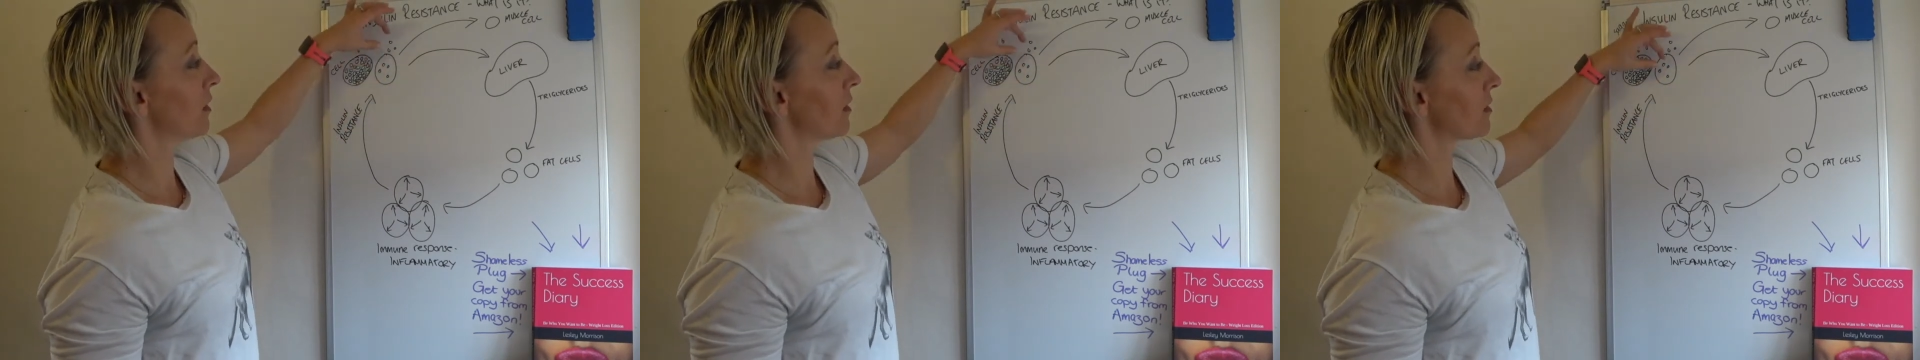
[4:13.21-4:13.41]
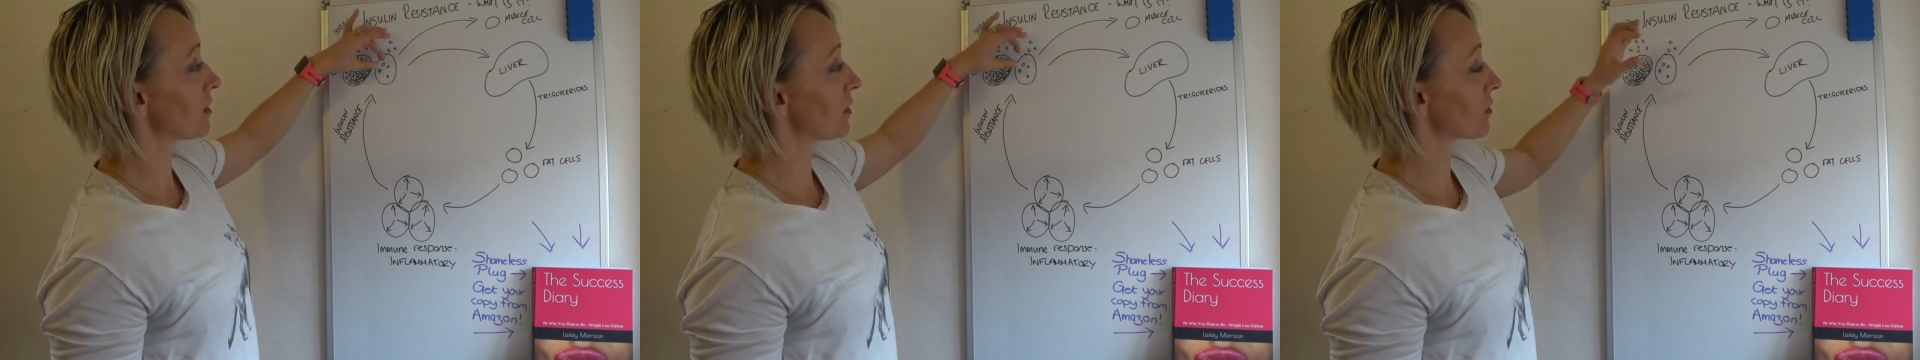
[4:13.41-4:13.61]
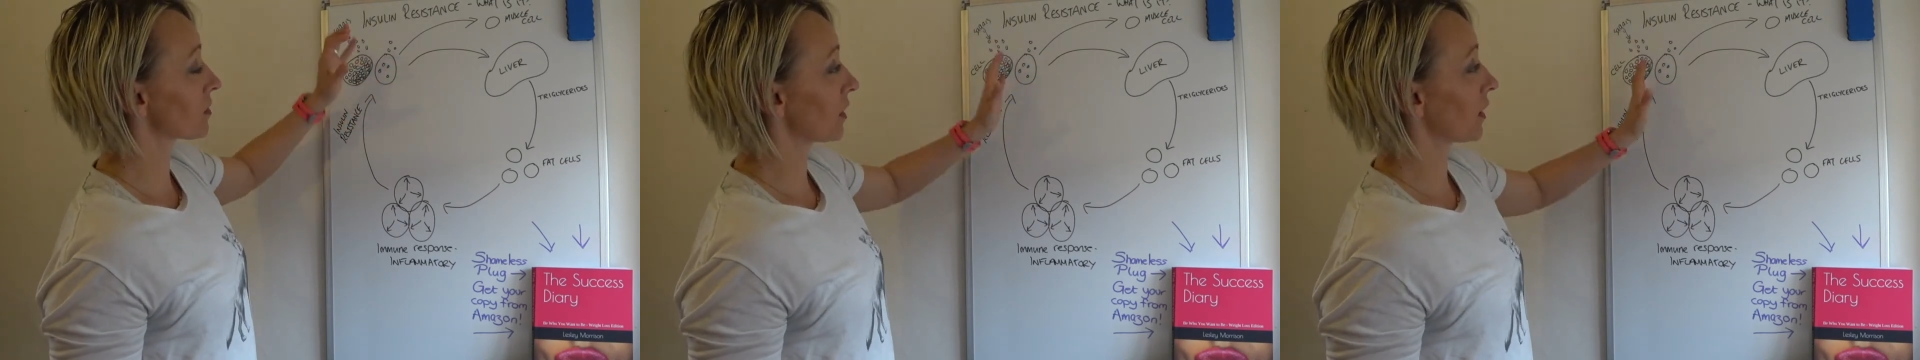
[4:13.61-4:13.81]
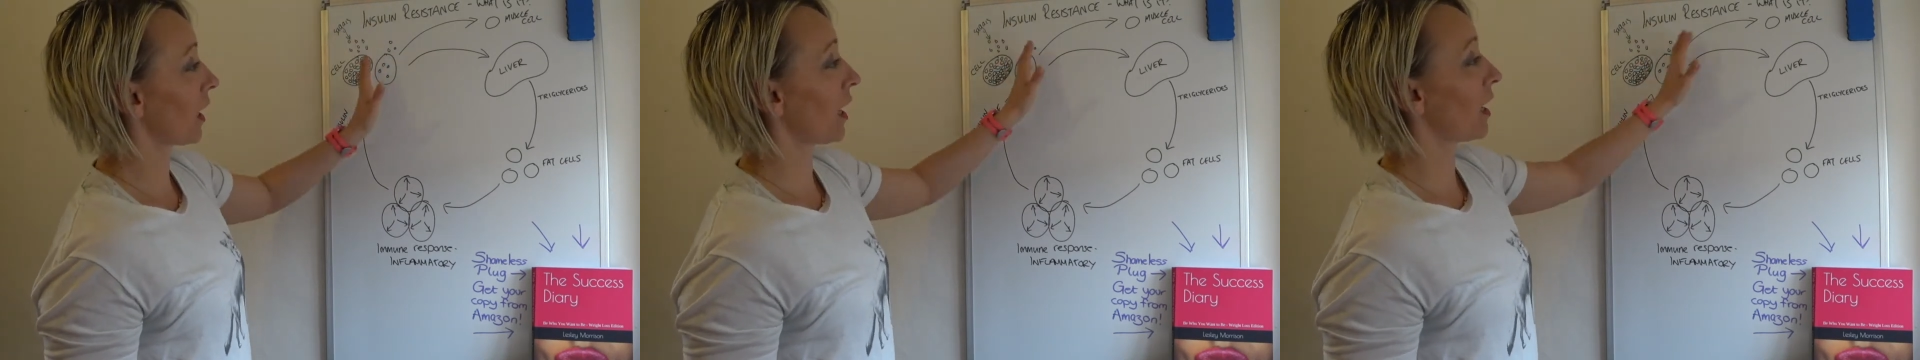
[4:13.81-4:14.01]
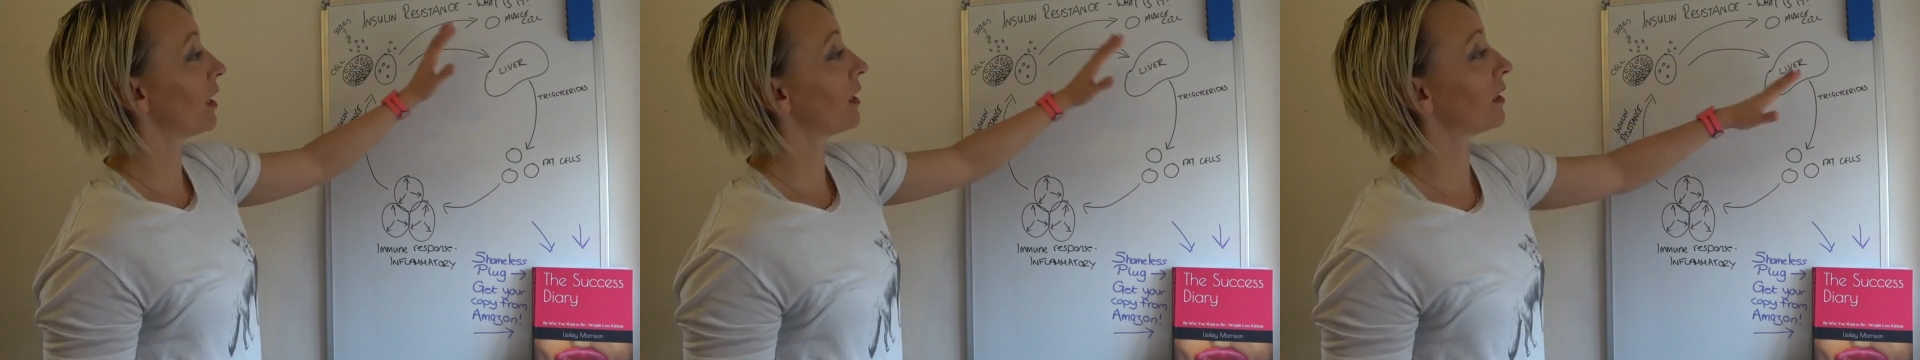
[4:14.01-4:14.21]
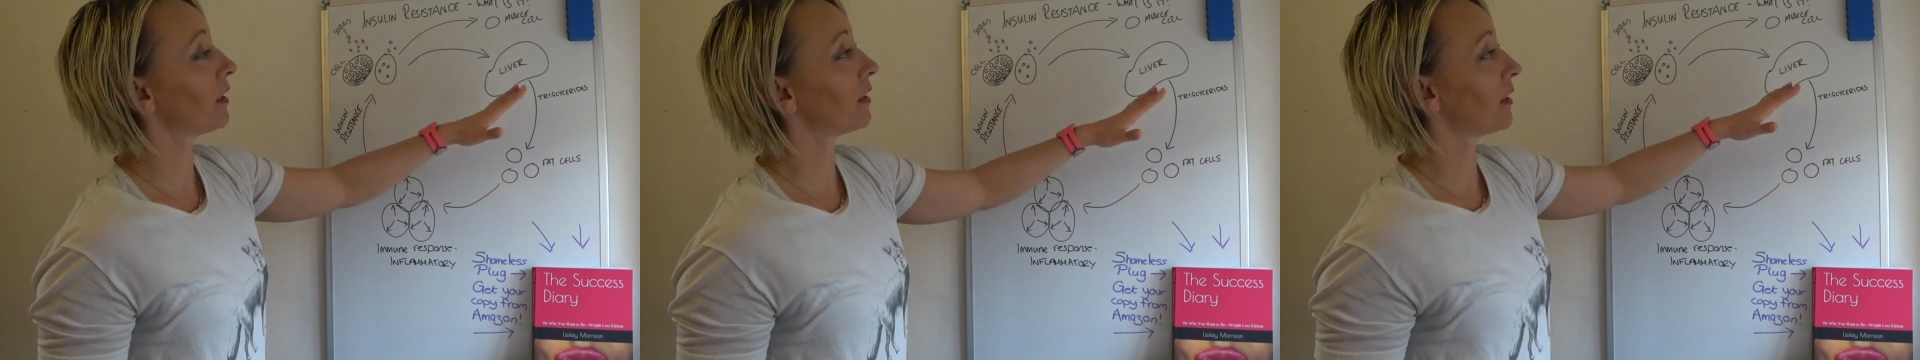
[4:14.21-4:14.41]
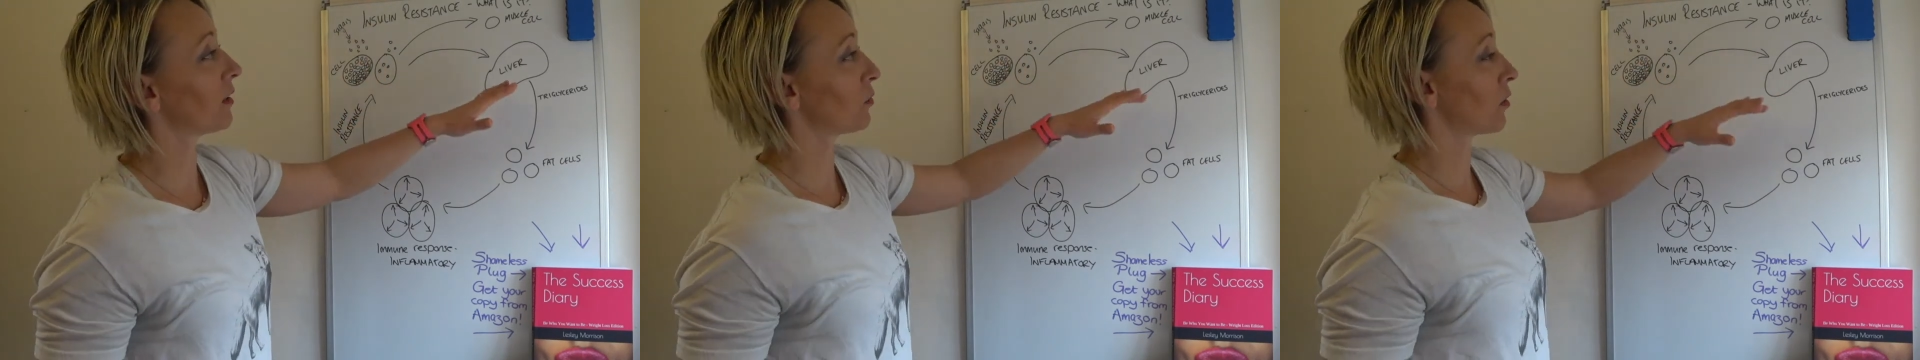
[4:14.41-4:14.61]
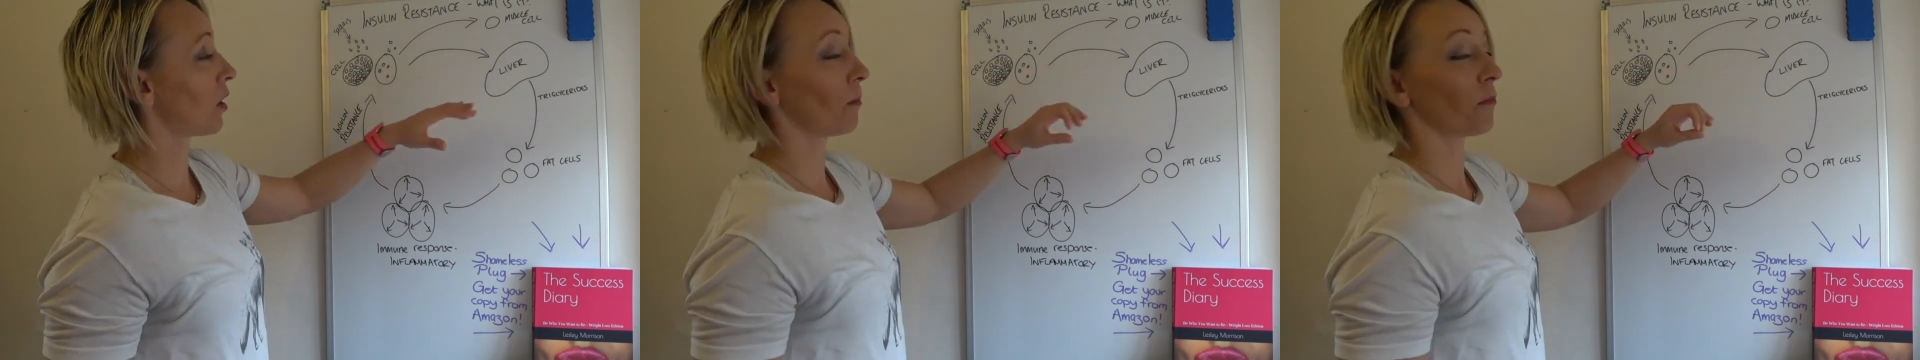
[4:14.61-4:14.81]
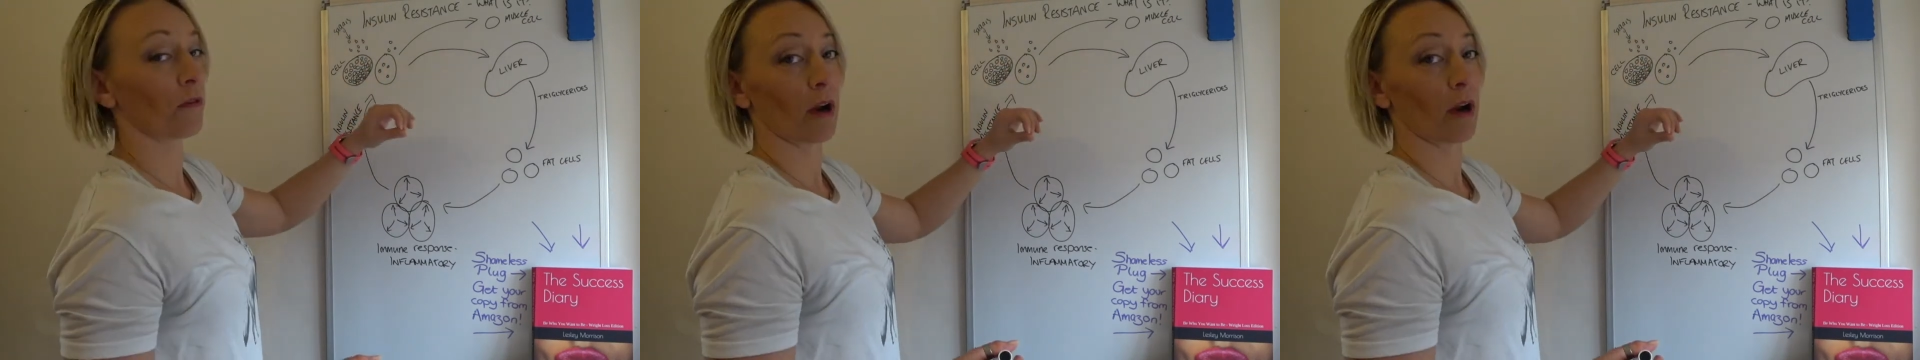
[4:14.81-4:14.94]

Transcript: the cells could get in and they'd all come